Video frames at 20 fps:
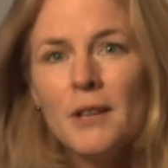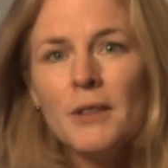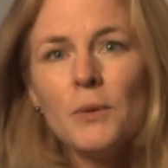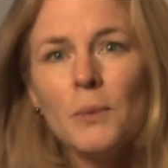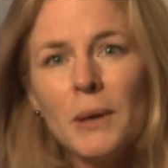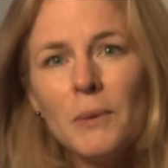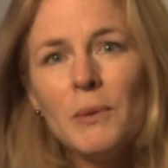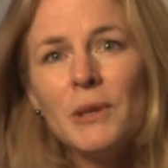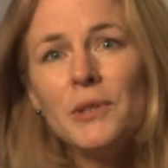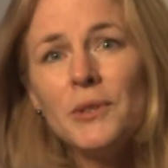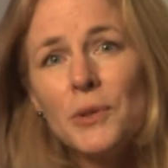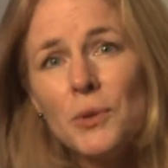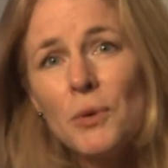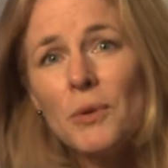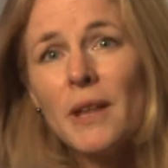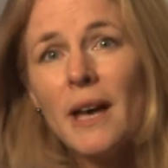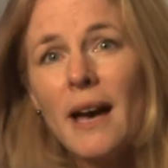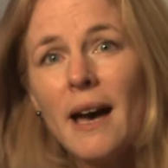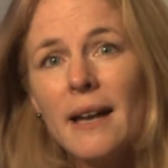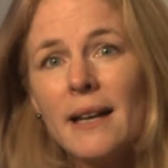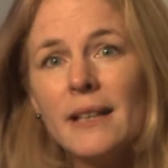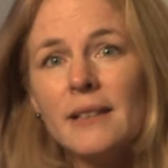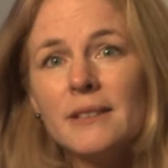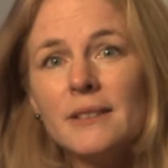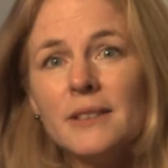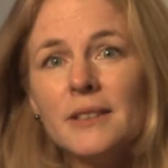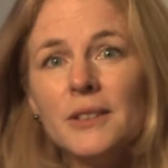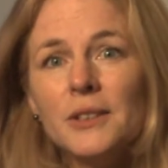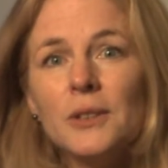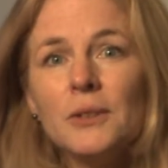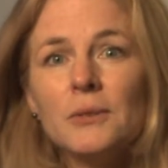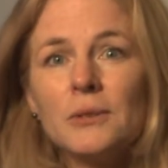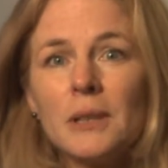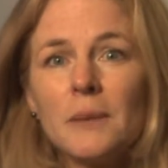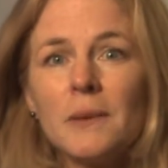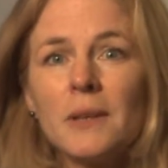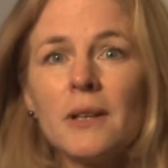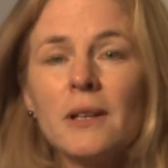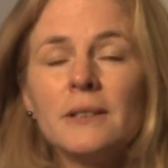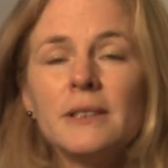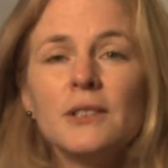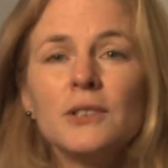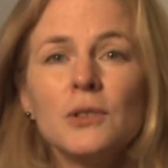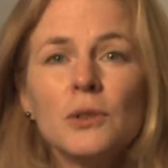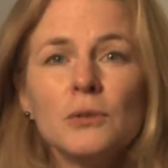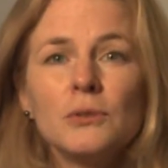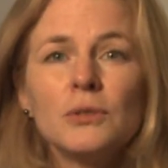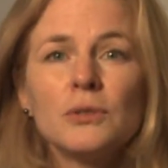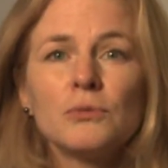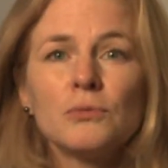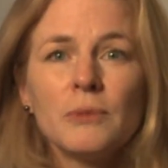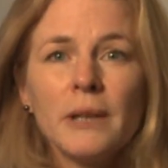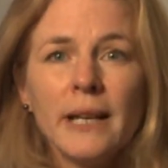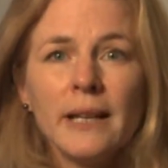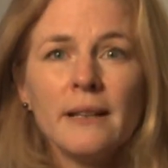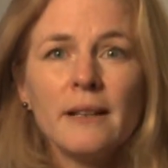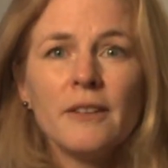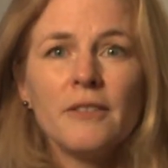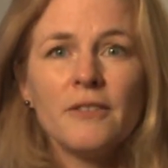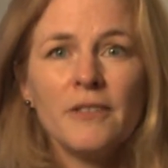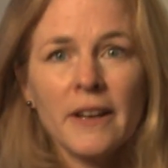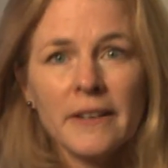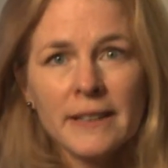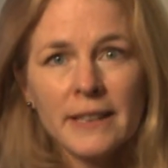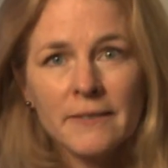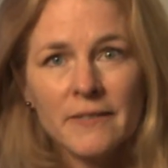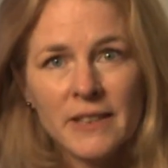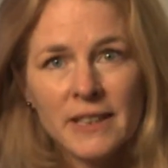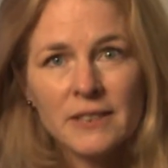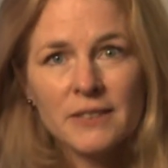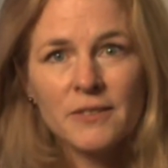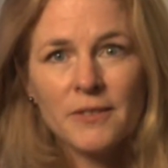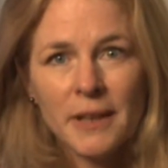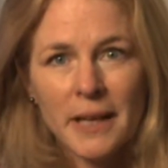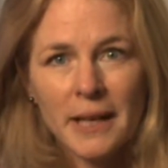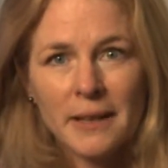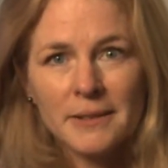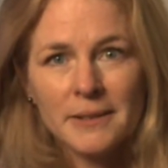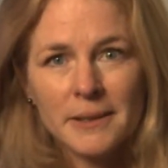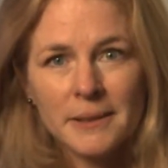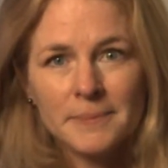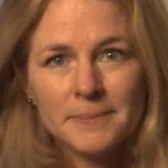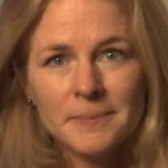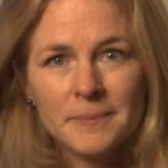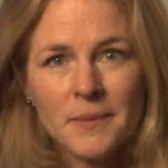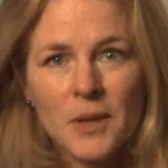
The way we do that is to use something called the dose rate effectiveness factor.